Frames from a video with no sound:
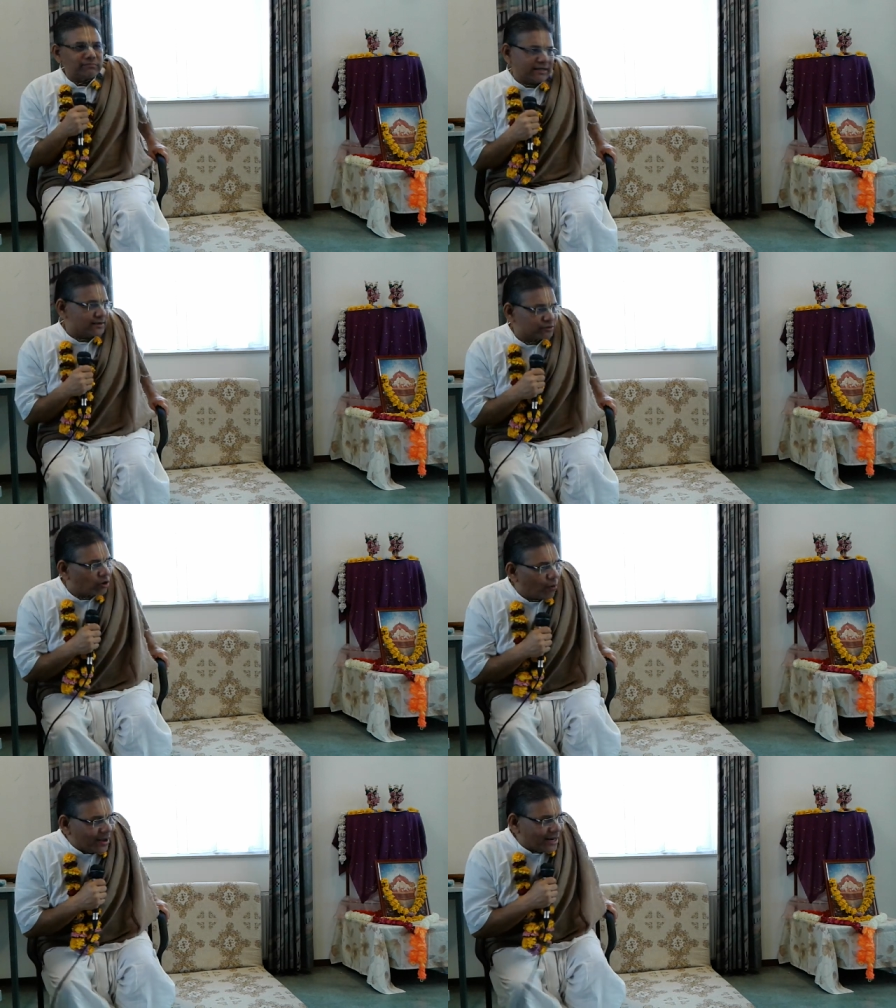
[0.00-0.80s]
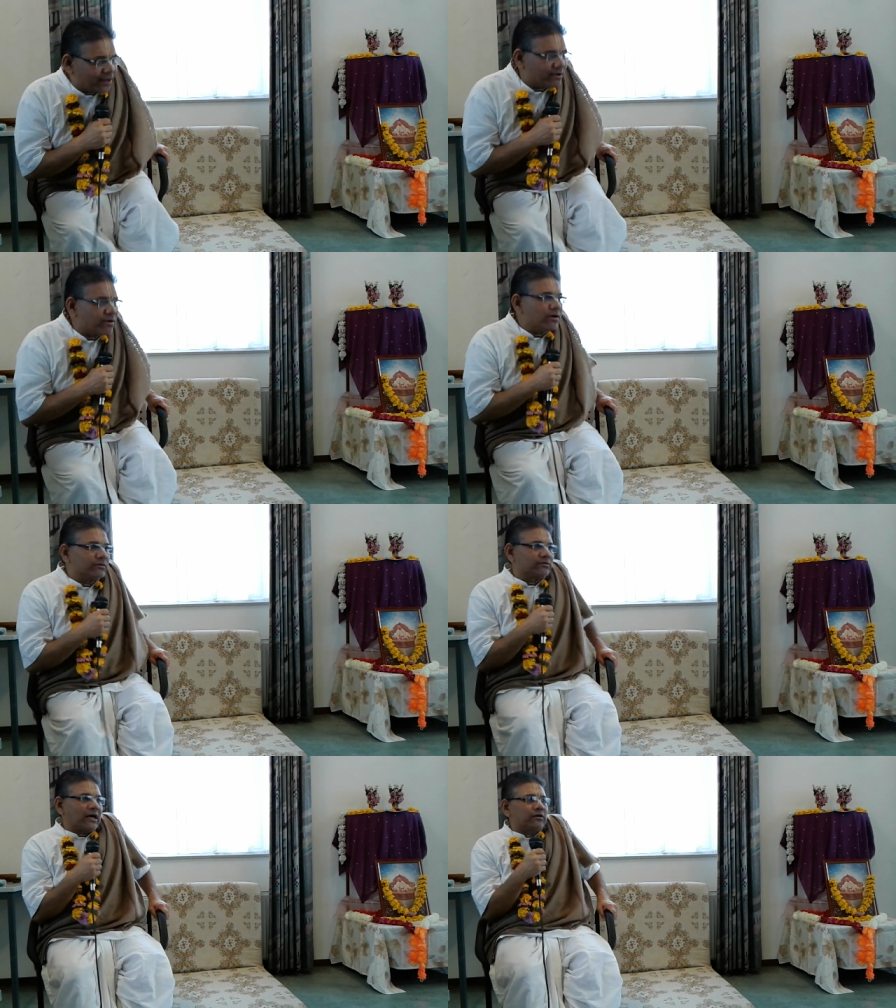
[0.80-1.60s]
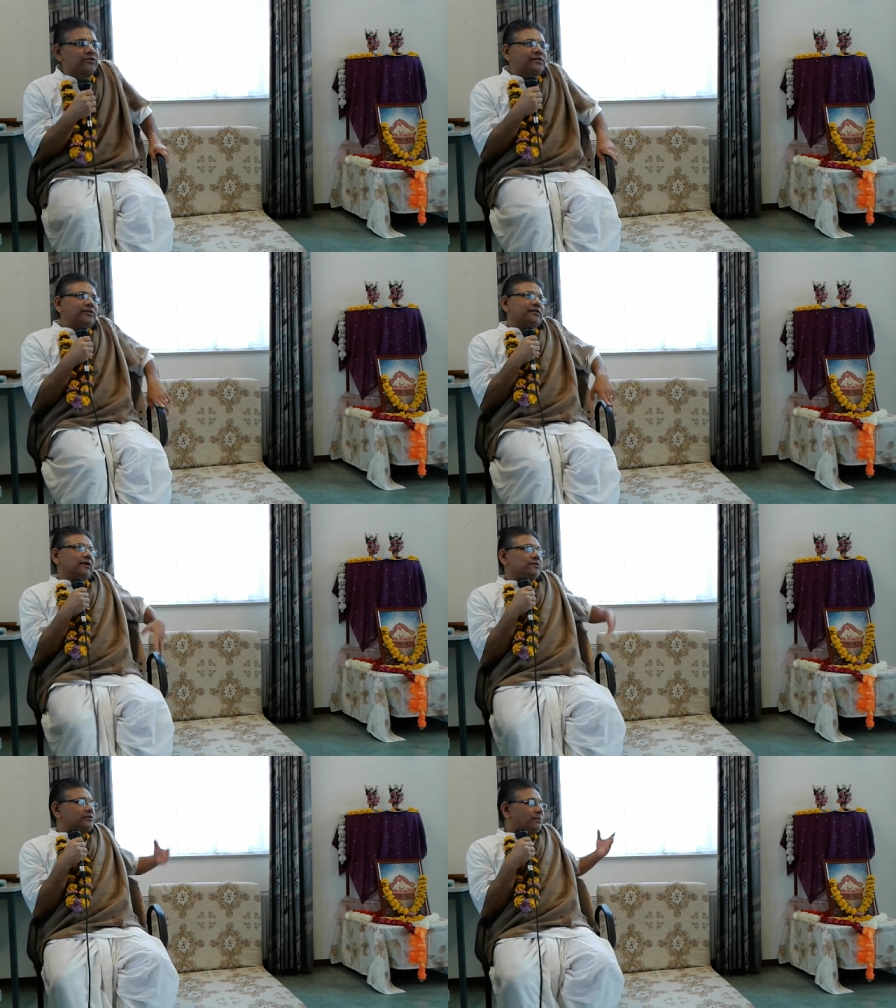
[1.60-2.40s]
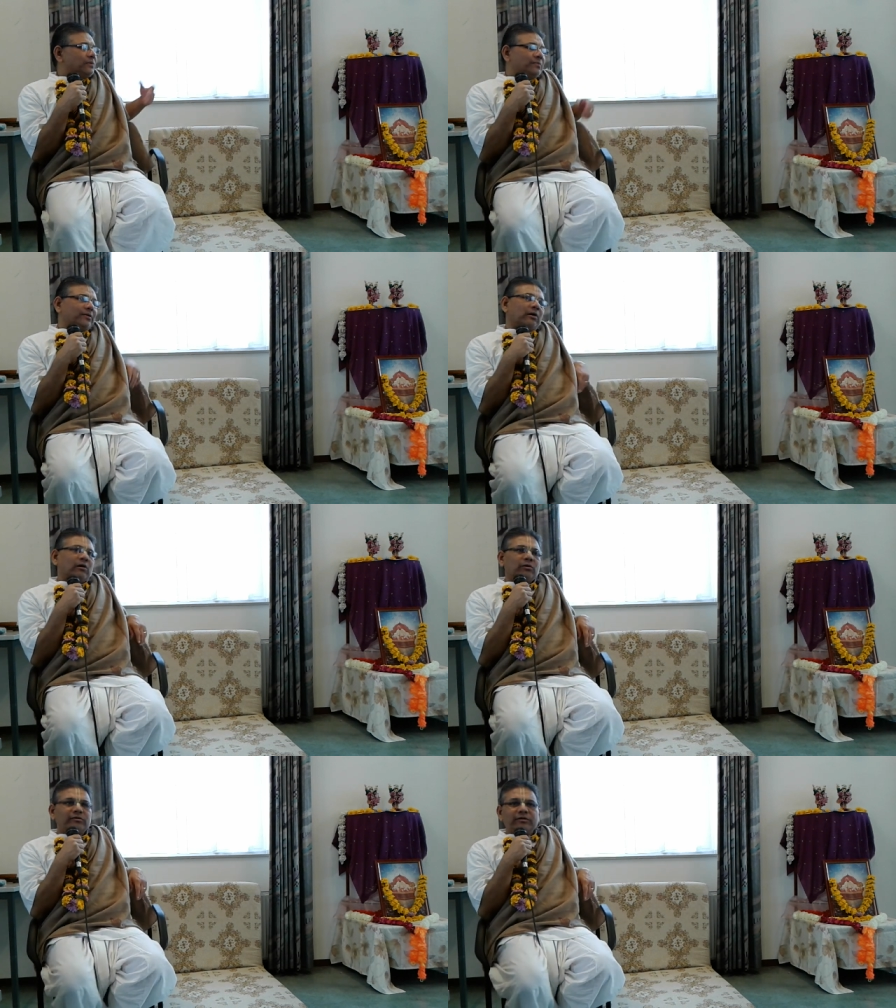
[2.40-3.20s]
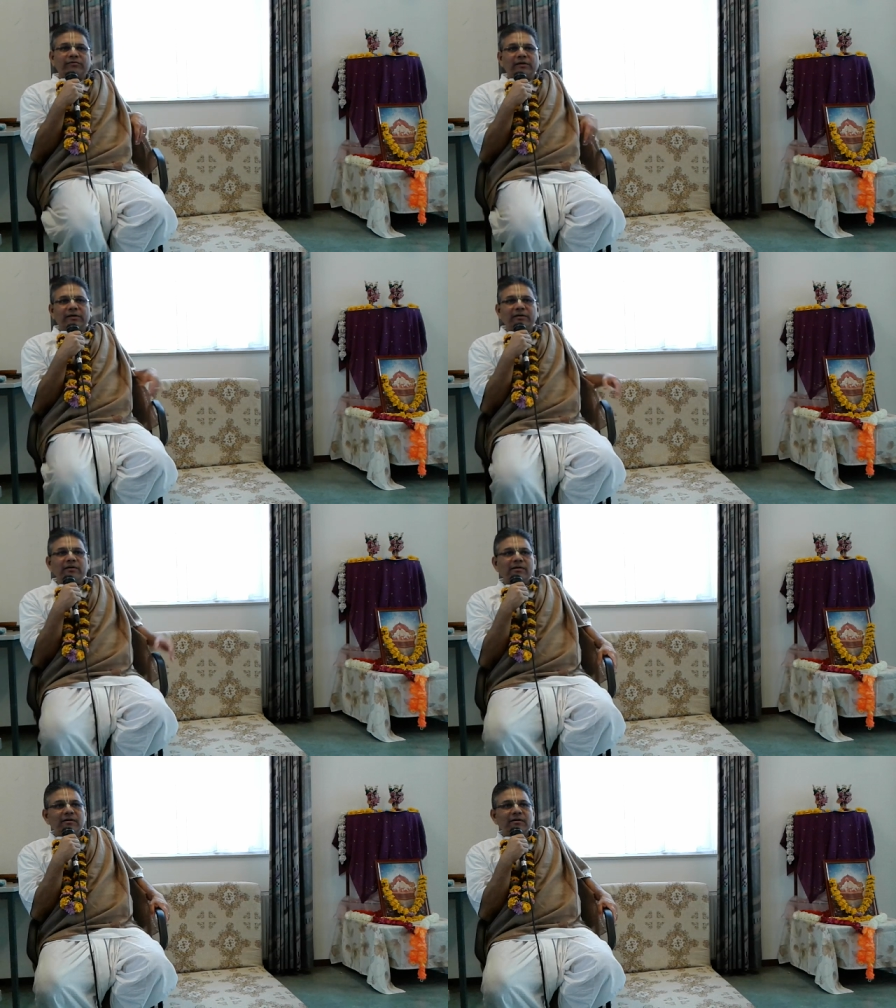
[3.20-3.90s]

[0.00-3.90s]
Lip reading: There are so many, thousands and thousands of people all over the world.